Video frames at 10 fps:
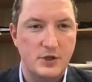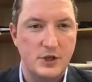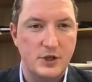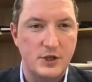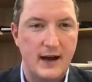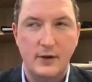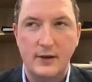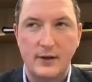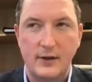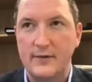just
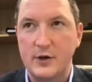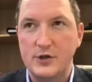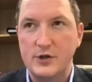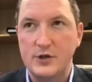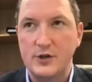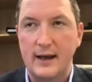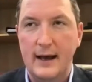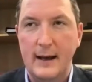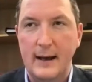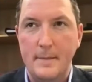after the
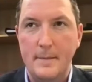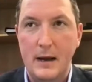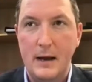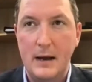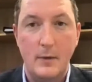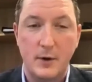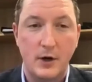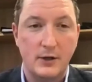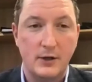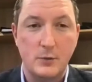anniversary. My
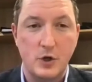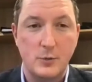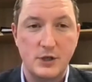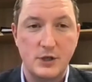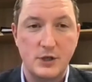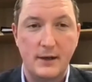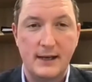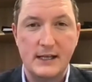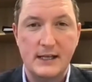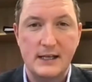mum's birthday was always a
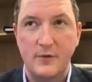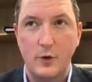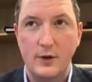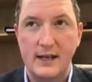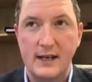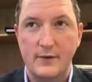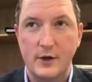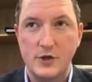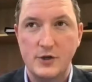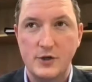couple of days before the
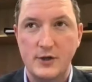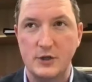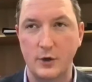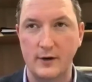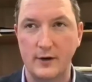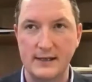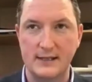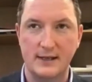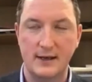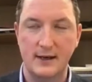anniversary, so there
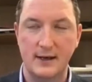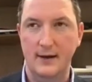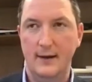is